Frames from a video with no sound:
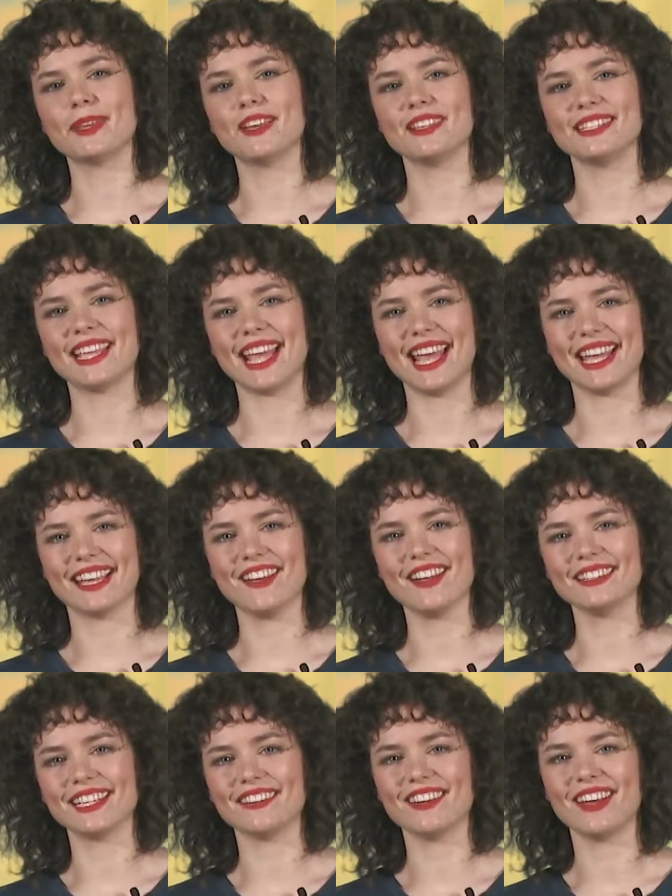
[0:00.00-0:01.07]
begun to air
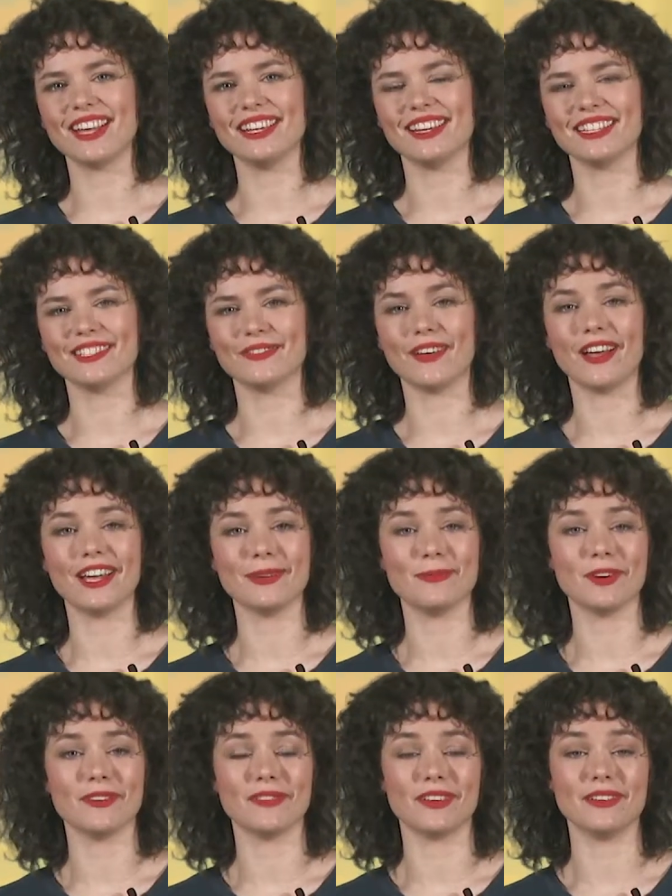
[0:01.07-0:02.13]
cut-down highlights of
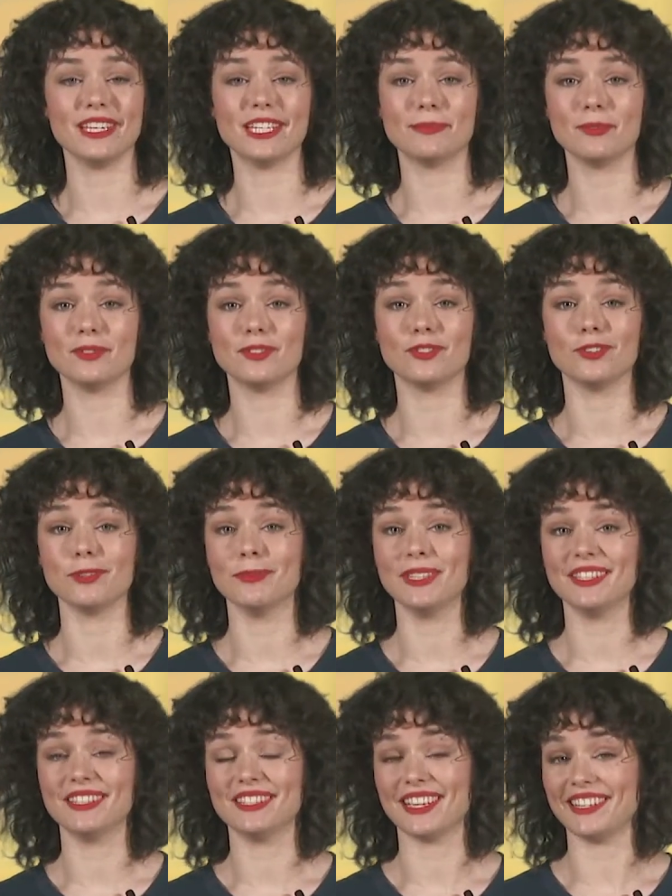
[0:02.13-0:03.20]
high-profile esports
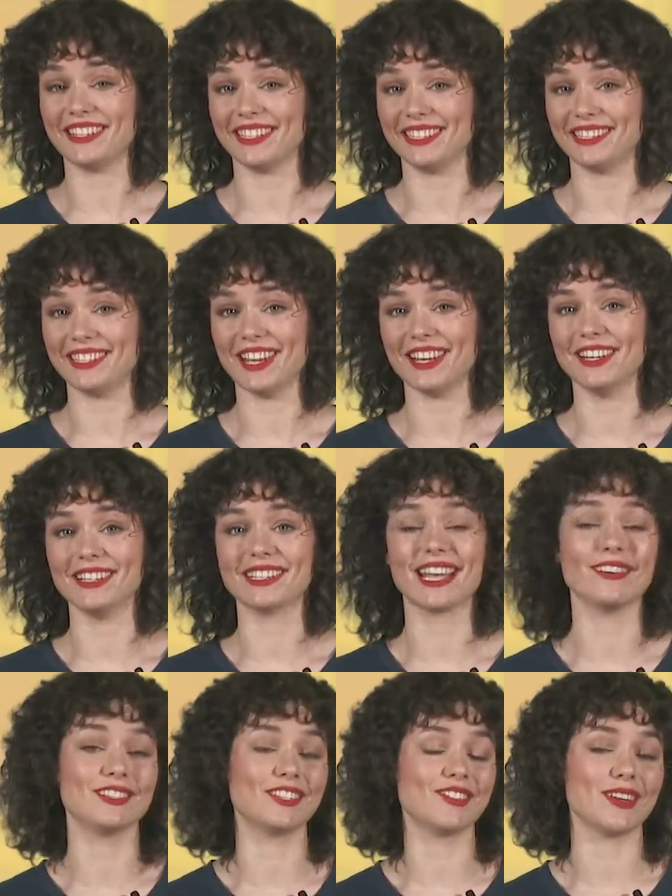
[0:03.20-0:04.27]
tournaments such as Turner's
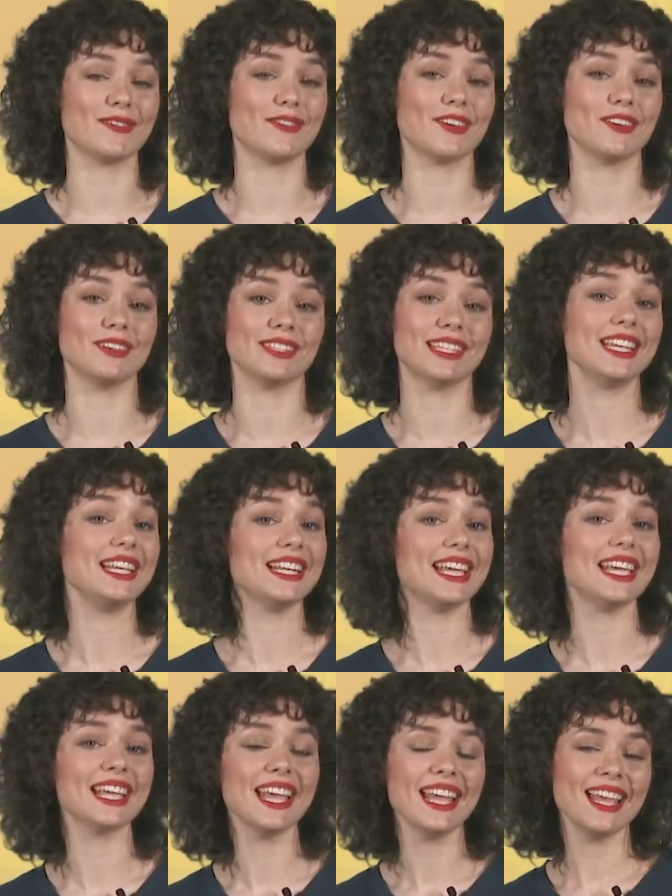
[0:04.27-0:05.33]
Counter-Strike-focused
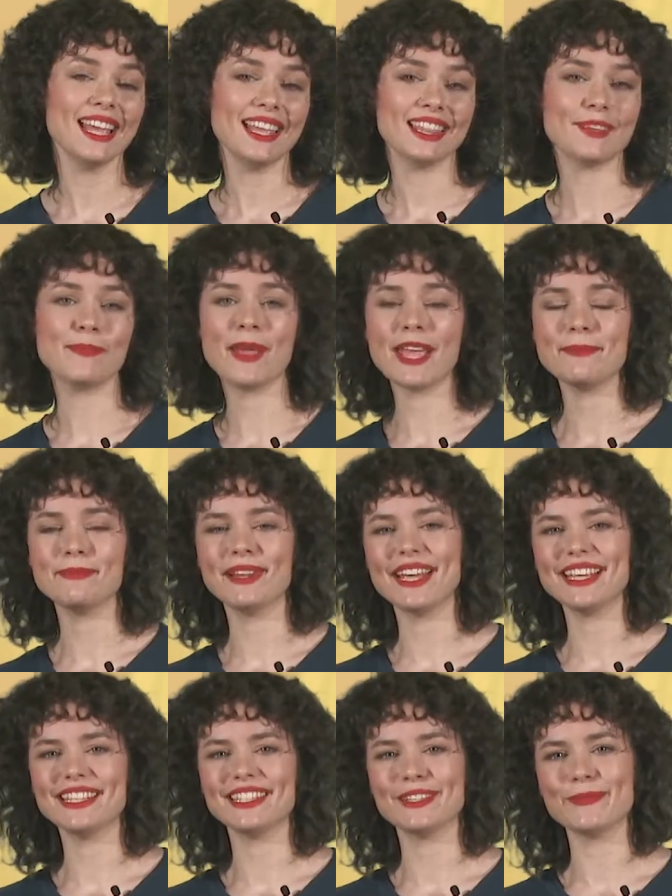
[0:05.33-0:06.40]
E-League, the main
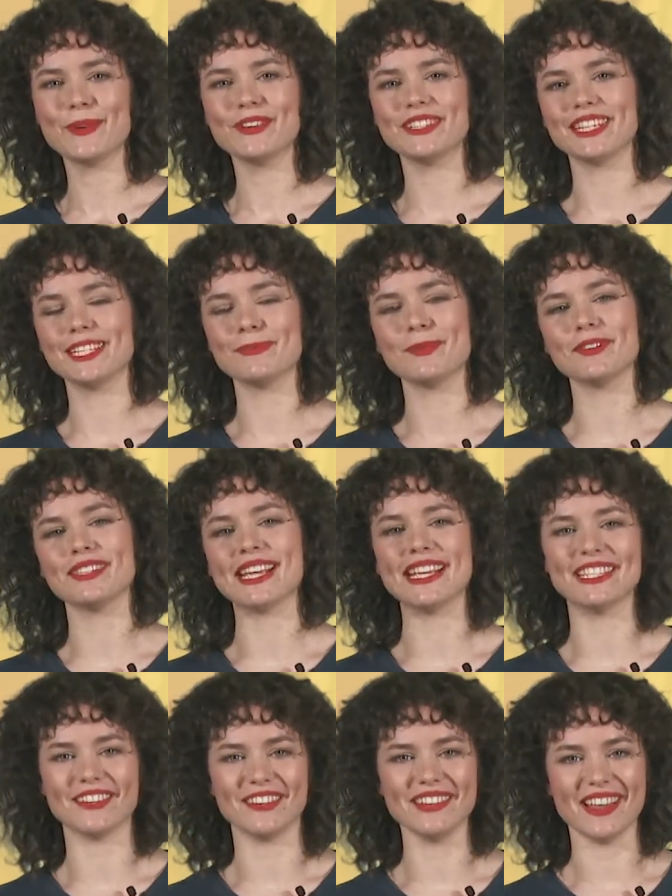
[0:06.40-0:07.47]
place to watch esports
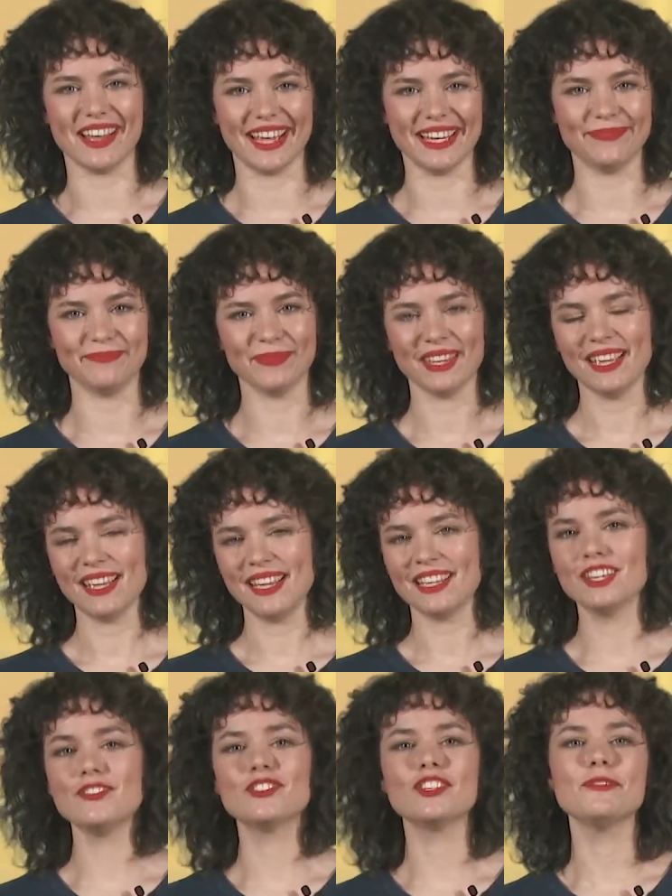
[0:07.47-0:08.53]
is online.
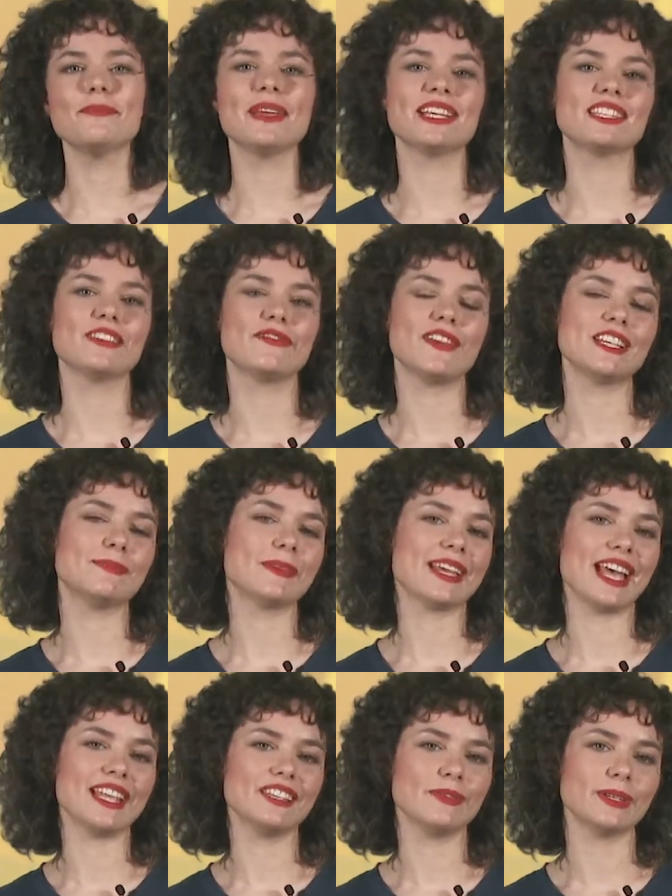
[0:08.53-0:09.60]
YouTube, Mixer,
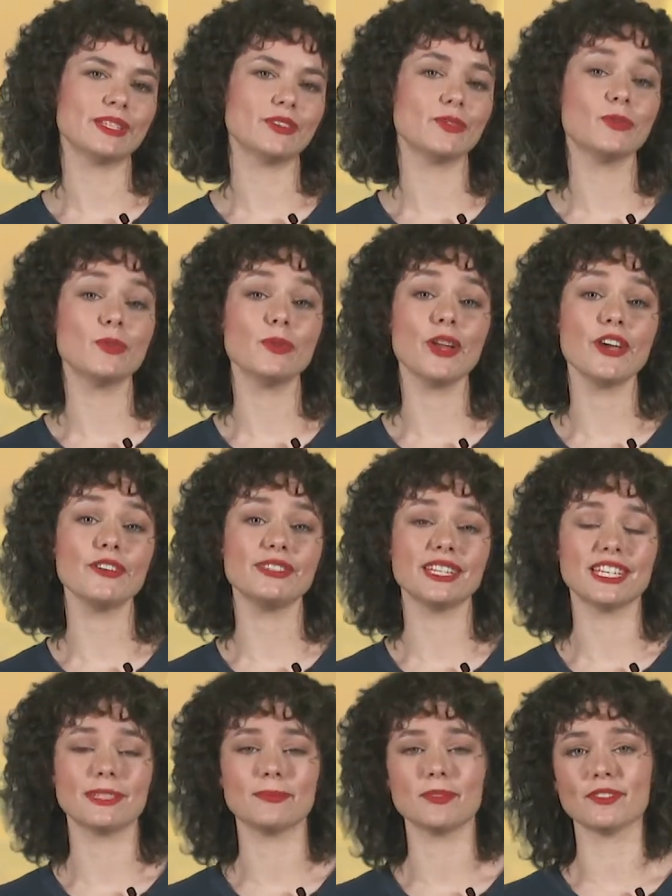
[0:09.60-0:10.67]
Facebook and Twitter all host
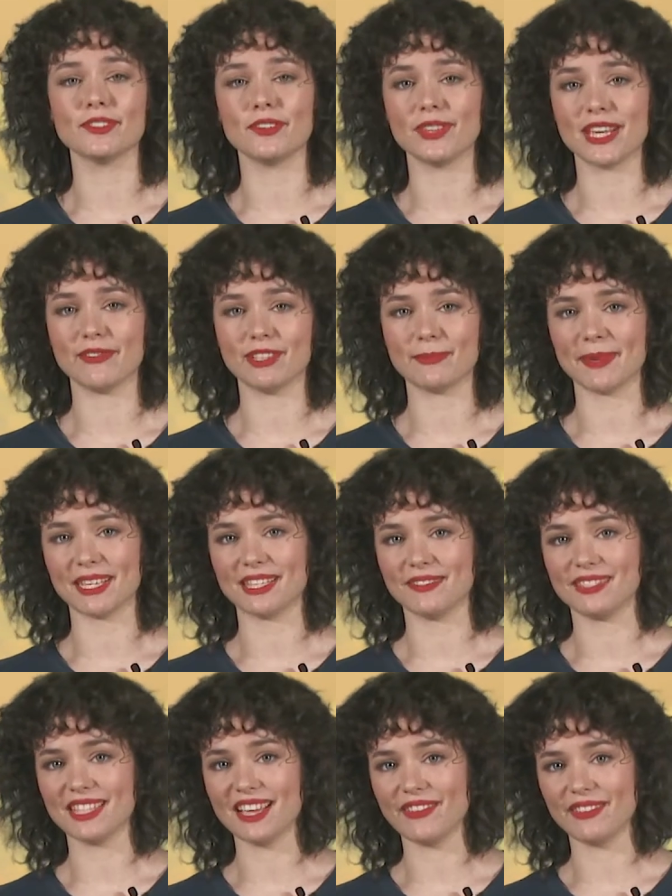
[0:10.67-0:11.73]
esports on their
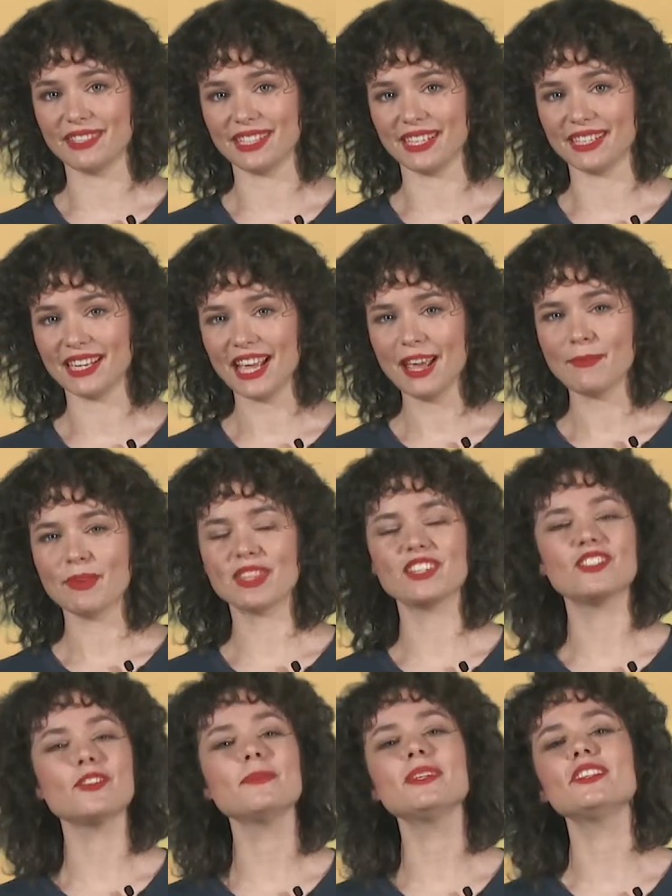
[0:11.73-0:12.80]
respective services, but the
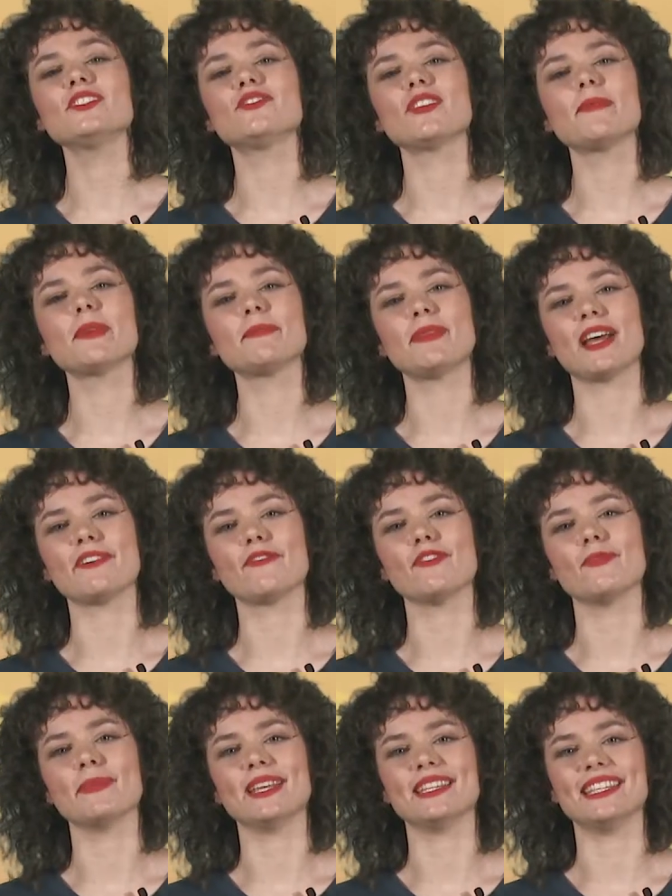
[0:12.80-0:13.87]
dominant streaming
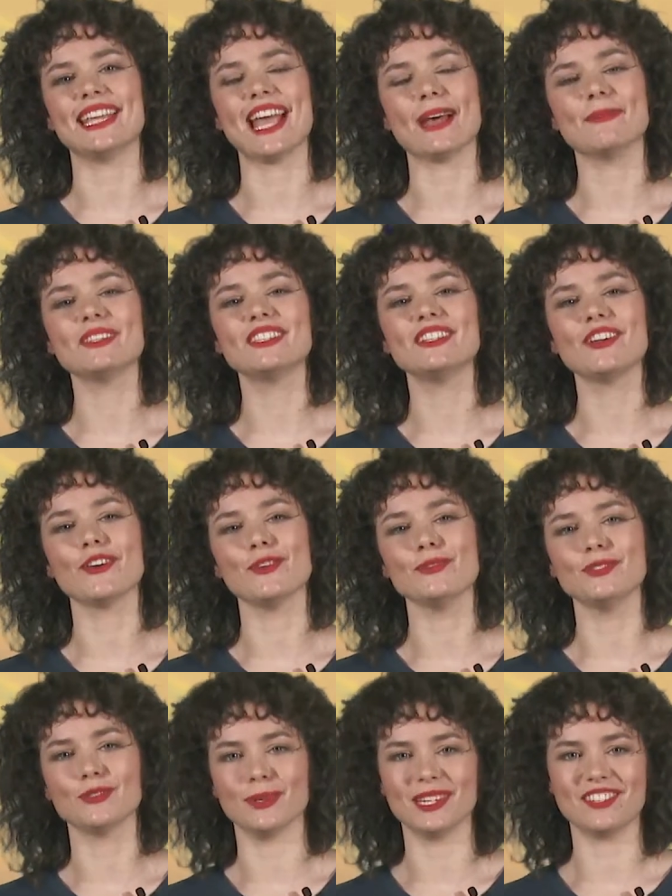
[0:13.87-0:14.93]
platform is the
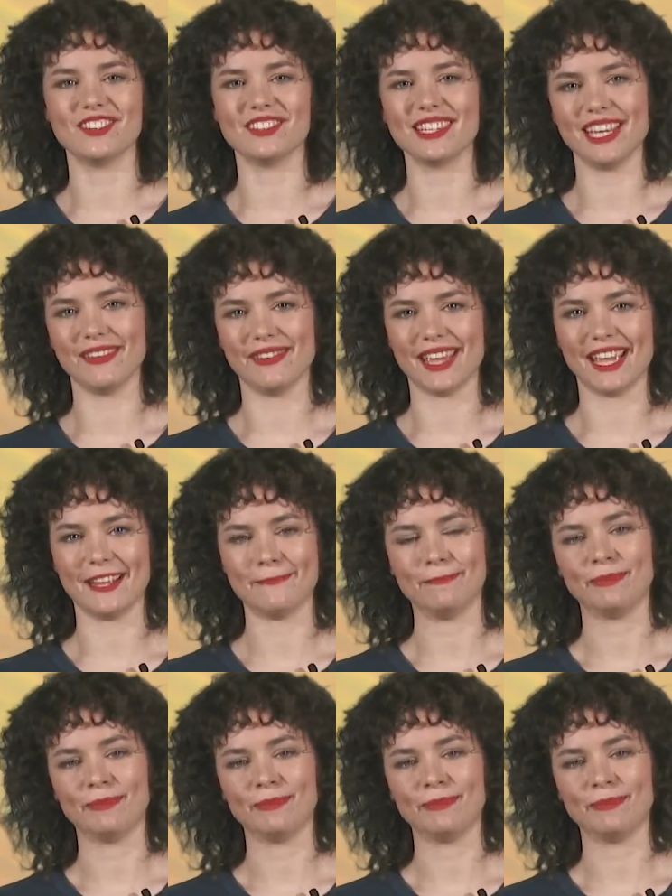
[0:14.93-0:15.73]
Amazon-owned Twitch.tv.